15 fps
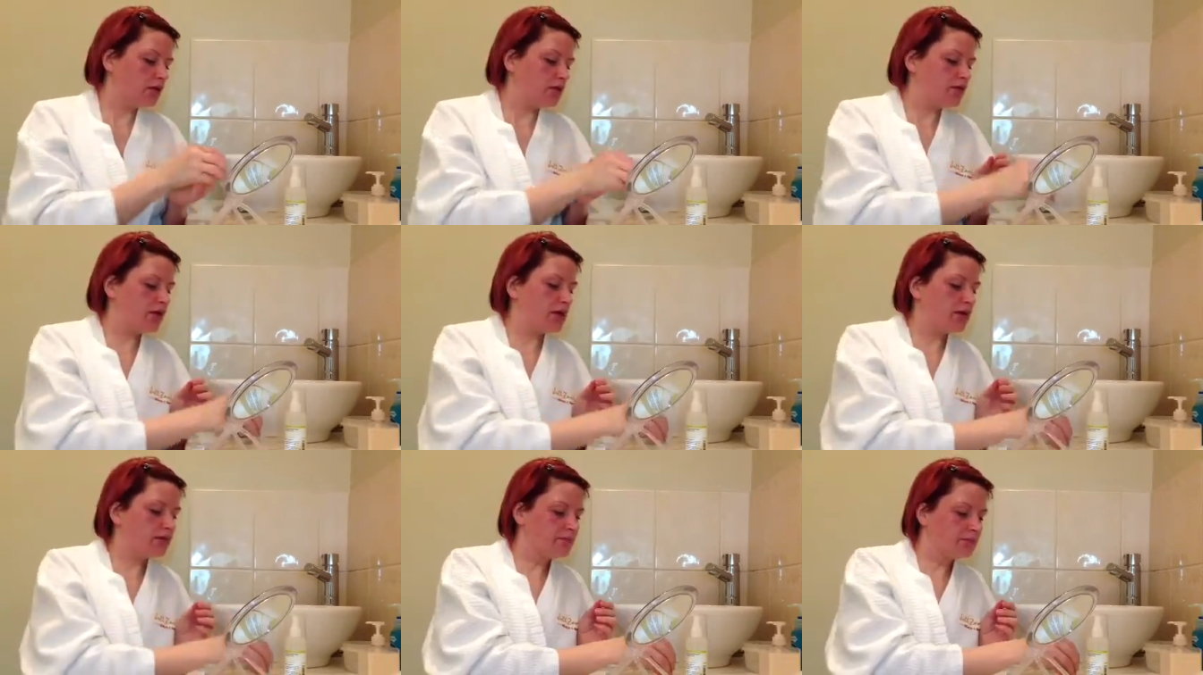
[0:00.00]

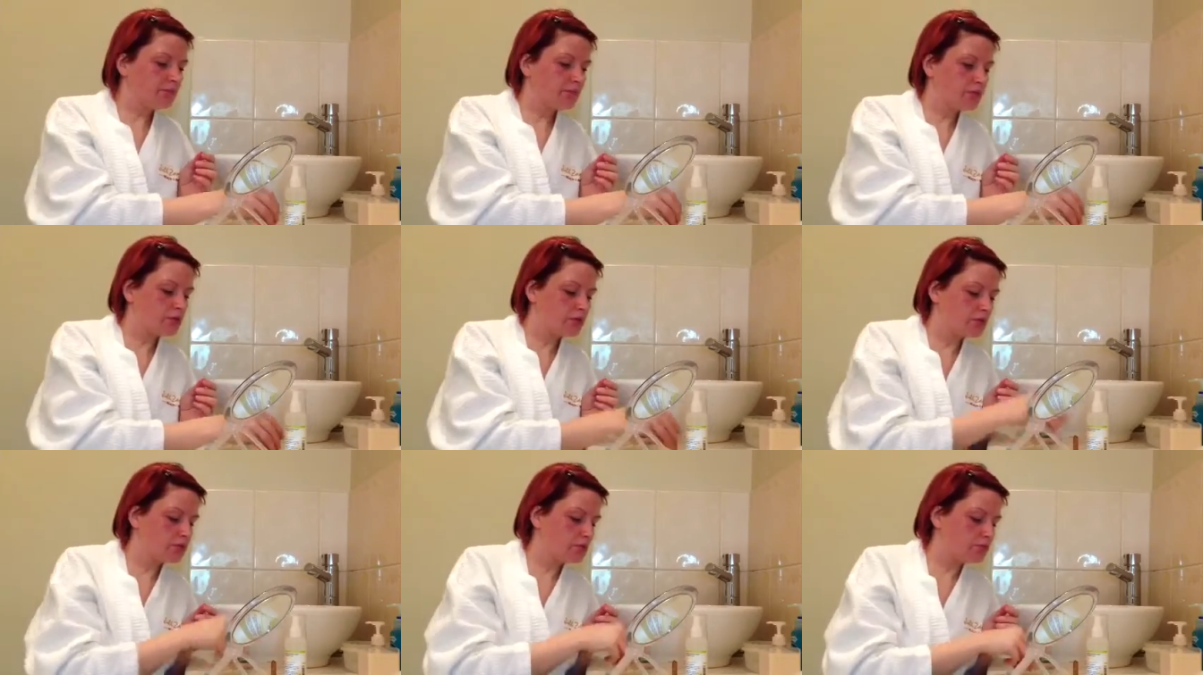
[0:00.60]
Then,
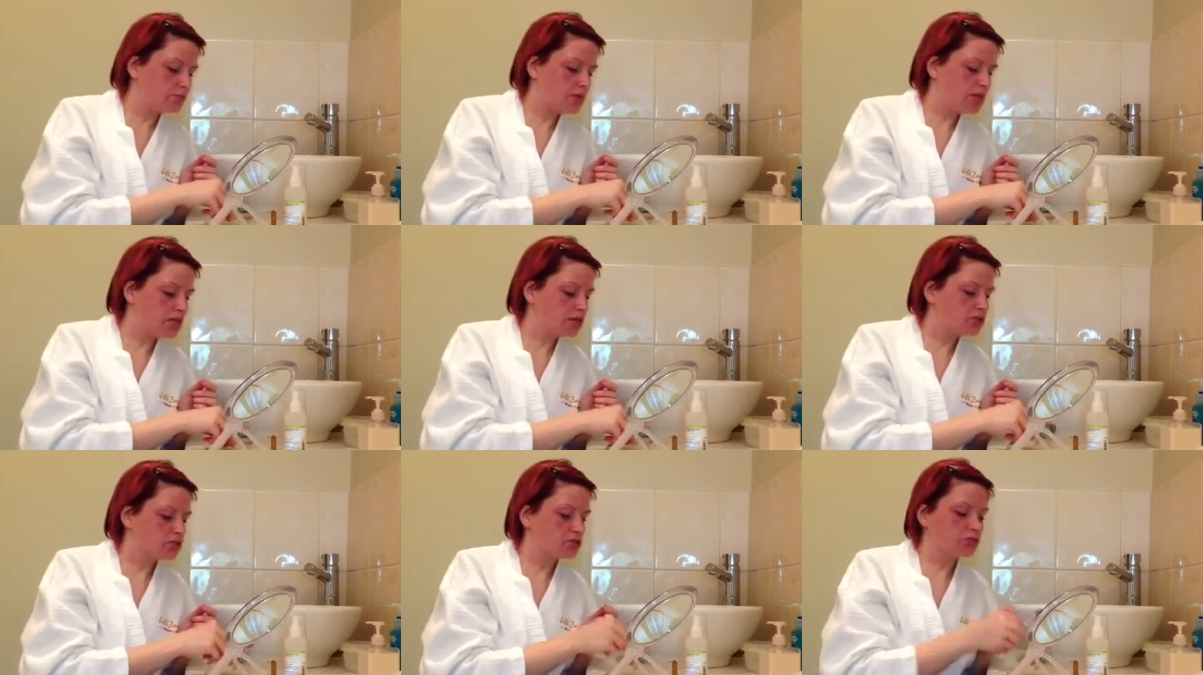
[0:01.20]

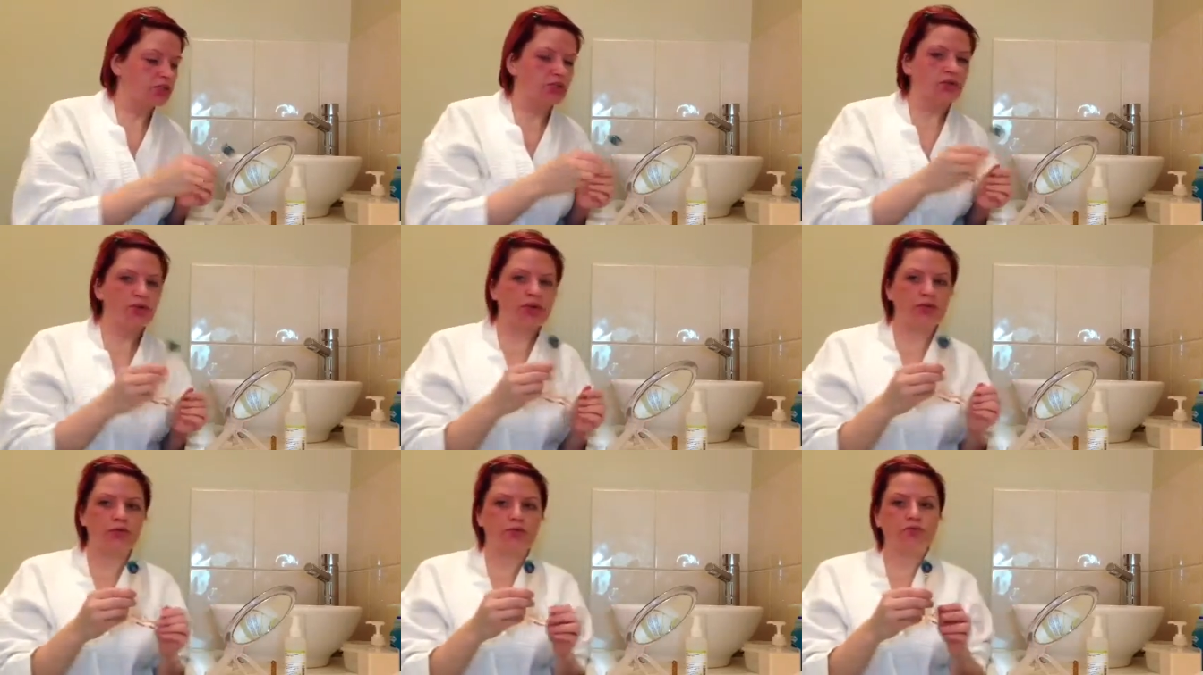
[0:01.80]
making sure that you
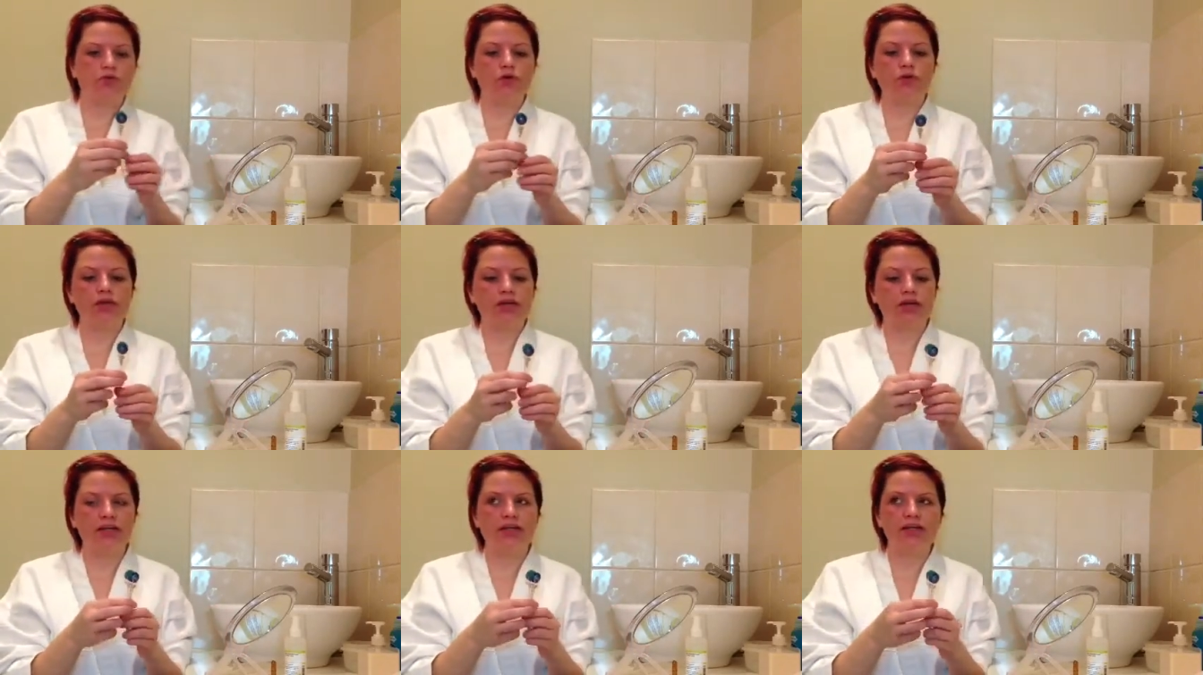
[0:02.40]
keep your roller
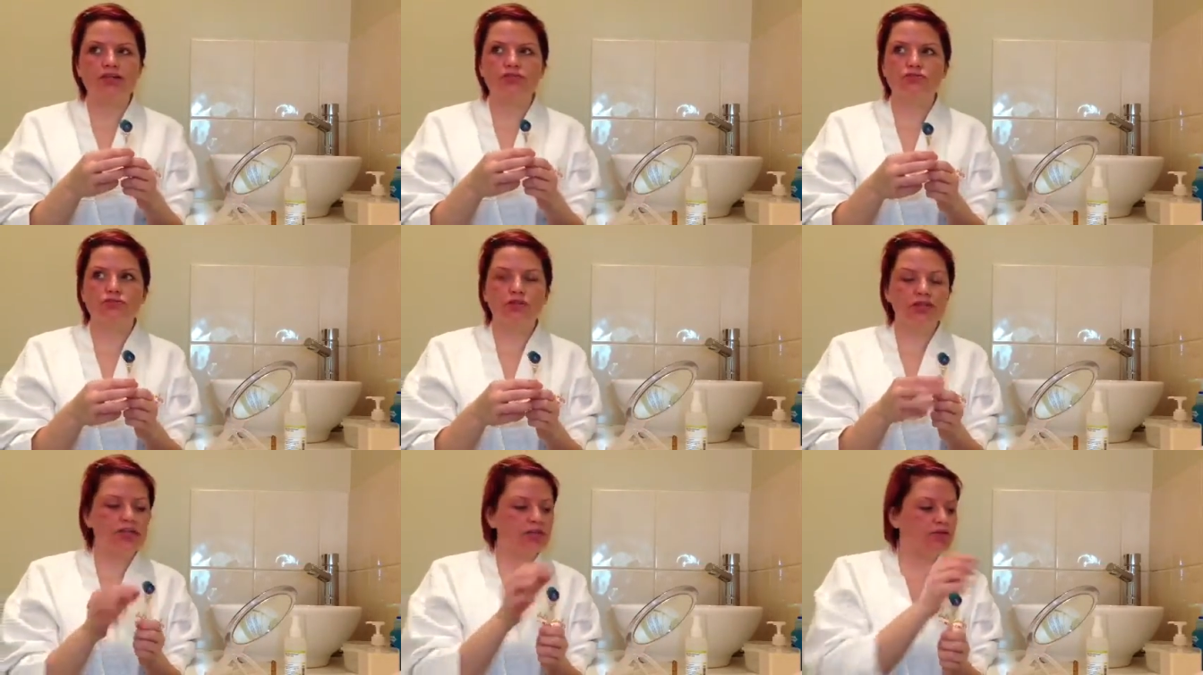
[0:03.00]
clean is
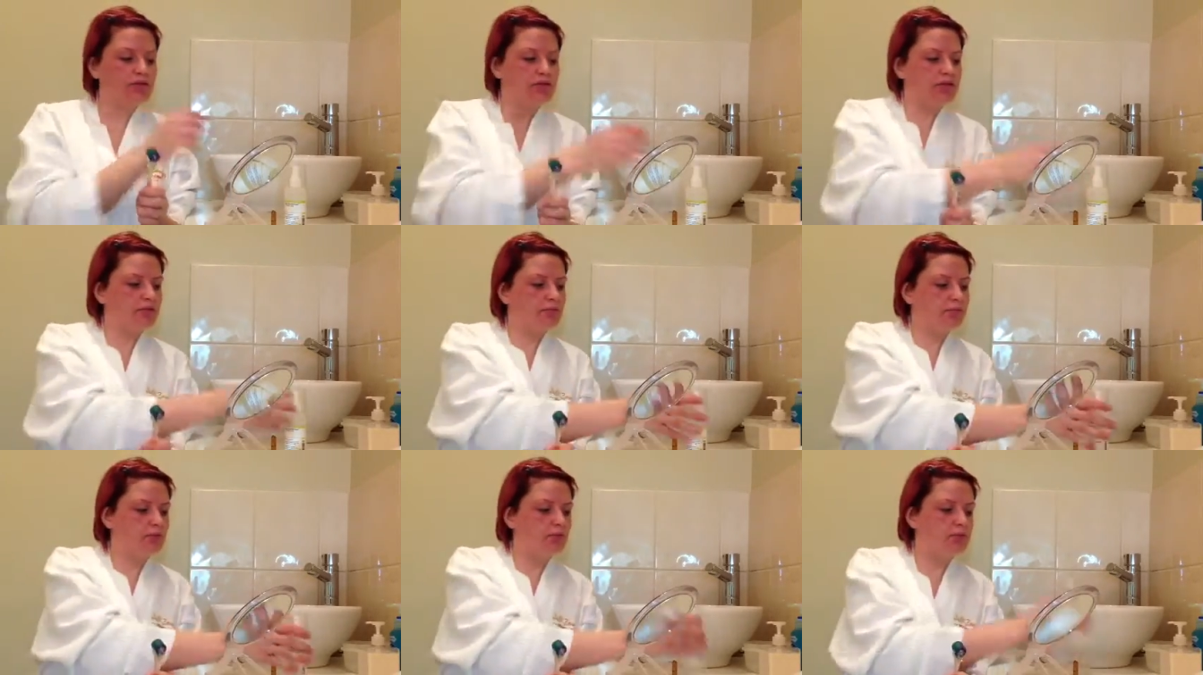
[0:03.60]
really, really
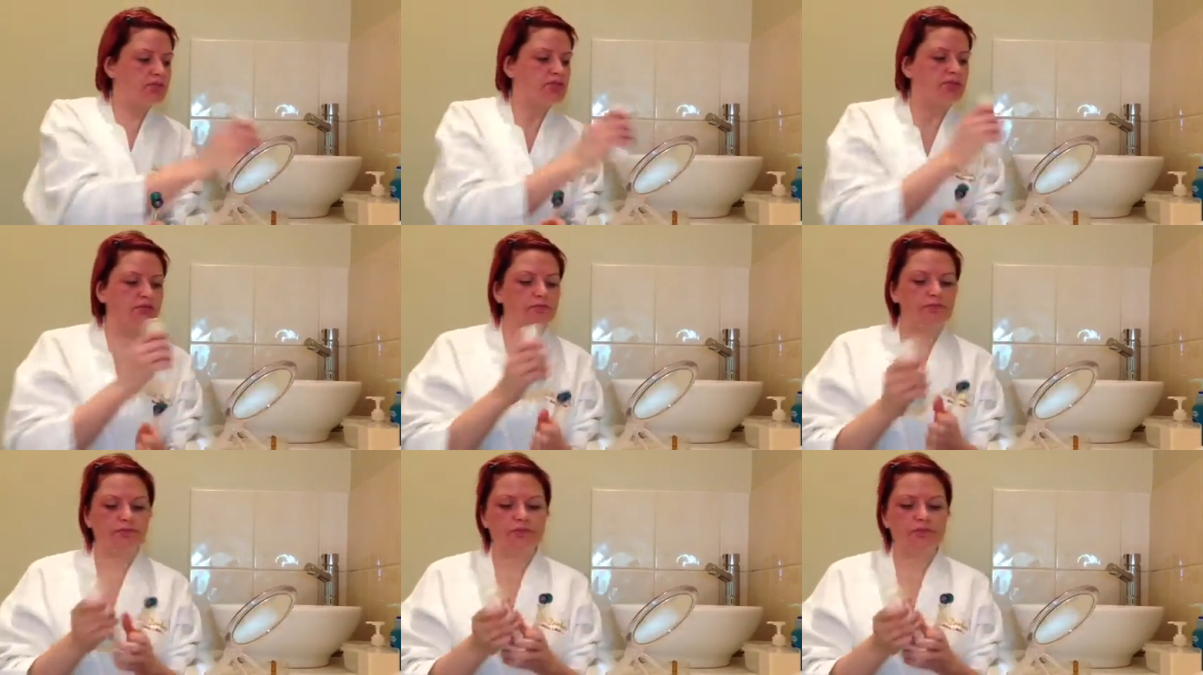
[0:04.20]
important.